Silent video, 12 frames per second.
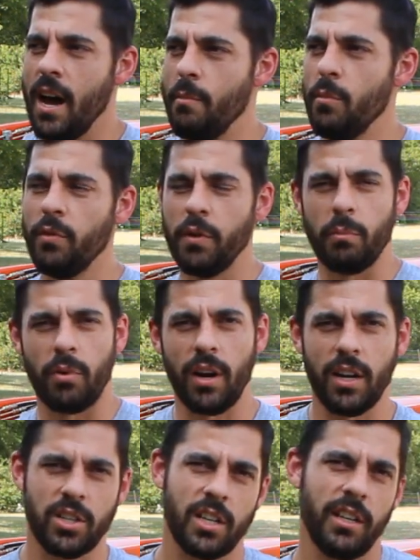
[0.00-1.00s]
moving
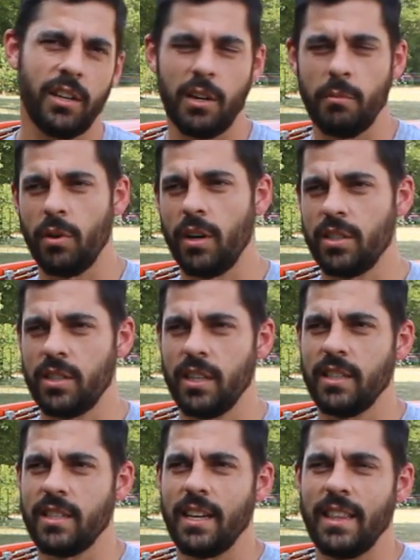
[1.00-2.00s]
brush, clearing brush,
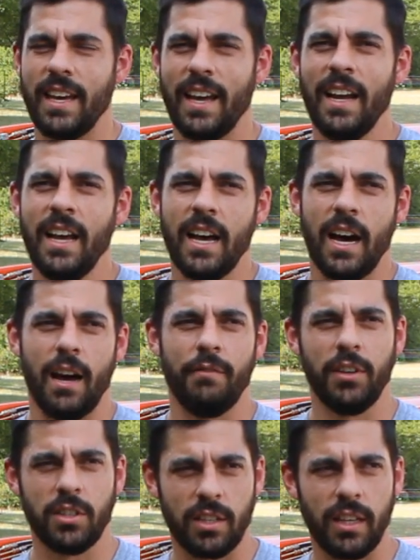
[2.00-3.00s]
things like that.
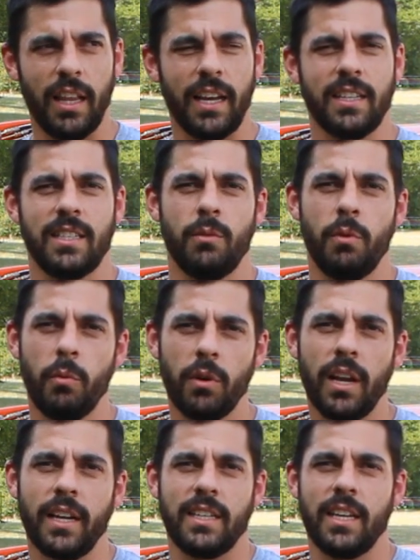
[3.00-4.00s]
Eventually, like I said, we
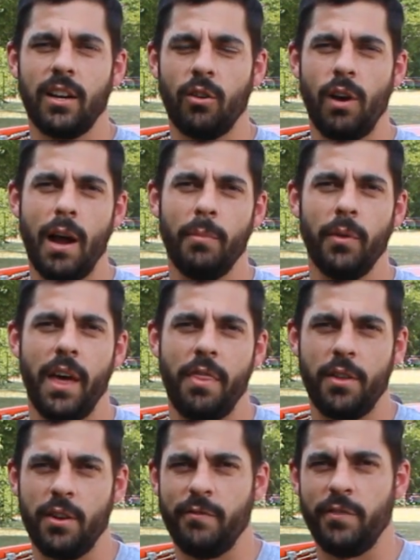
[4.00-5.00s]
would like to get a grapple, that
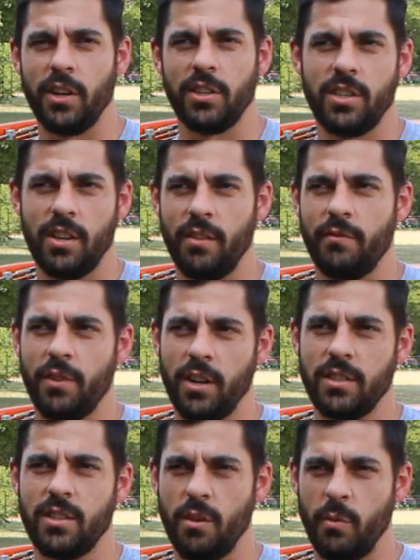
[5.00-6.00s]
third function on the
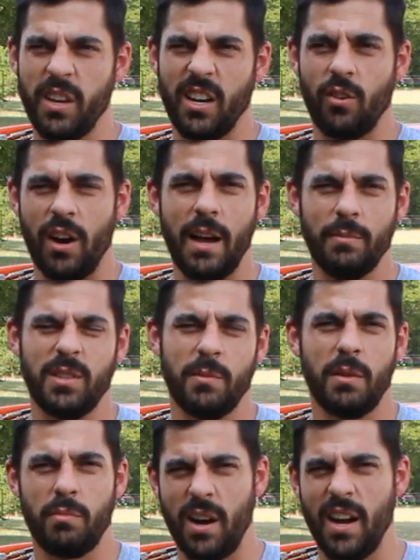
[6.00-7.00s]
front, so that we can grab some
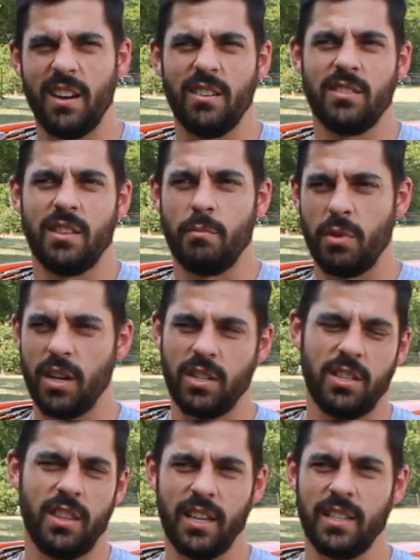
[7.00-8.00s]
of the briars and the
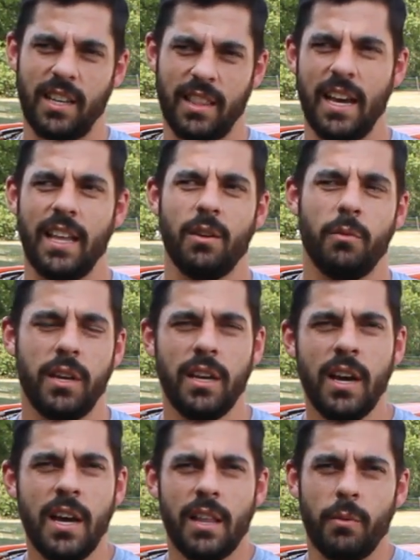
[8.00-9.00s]
brush and things like that we
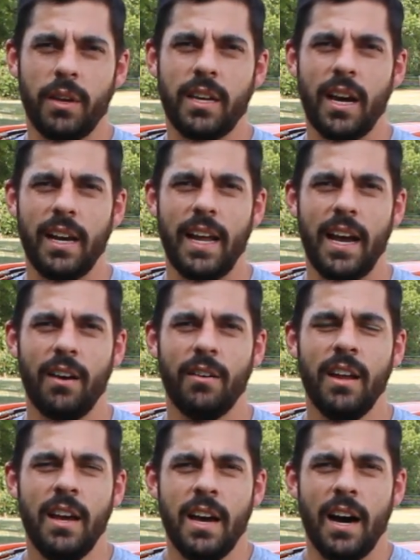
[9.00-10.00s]
cut
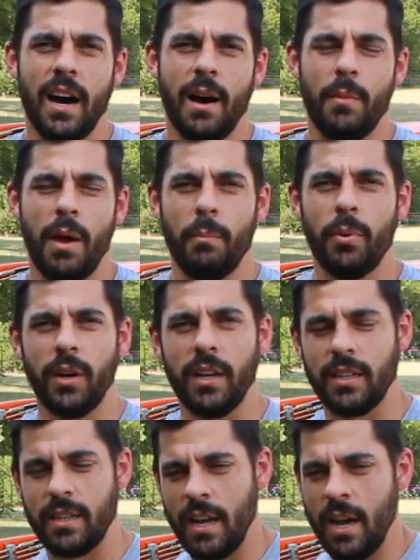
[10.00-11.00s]
down and put
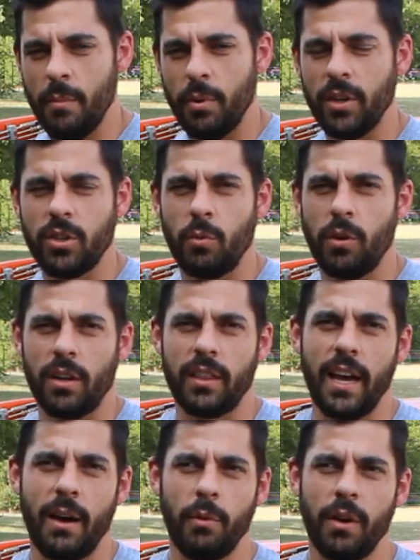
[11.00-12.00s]
it to work
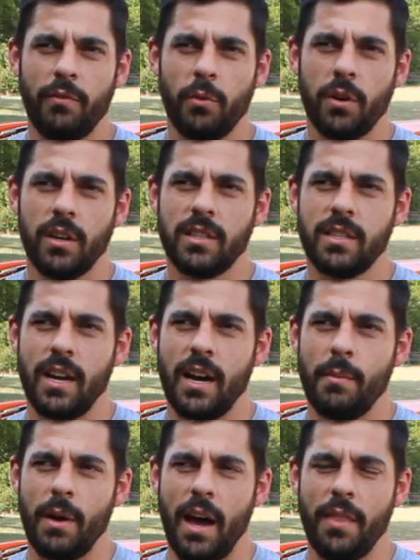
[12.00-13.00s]
that way for us.
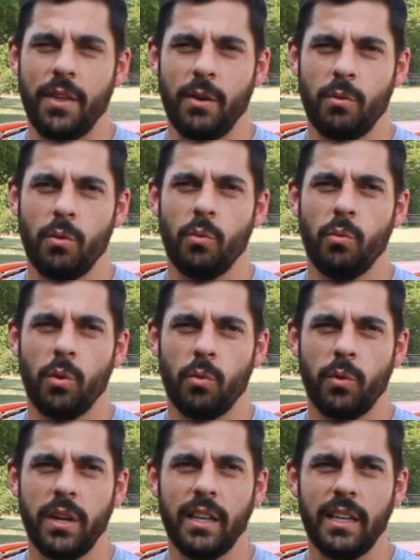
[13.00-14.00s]
I think we'll
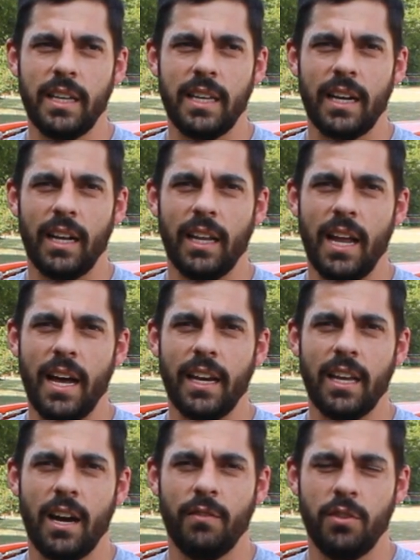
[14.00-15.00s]
really get a lot
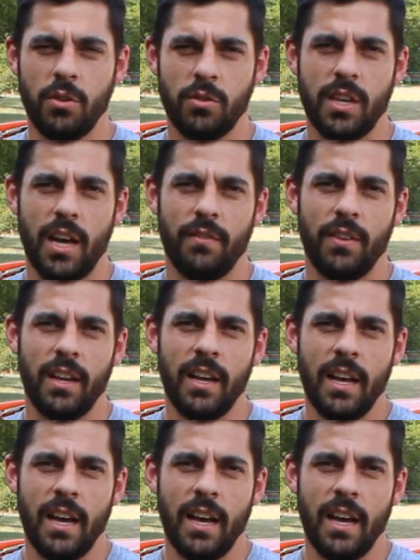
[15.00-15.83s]
of use out of it,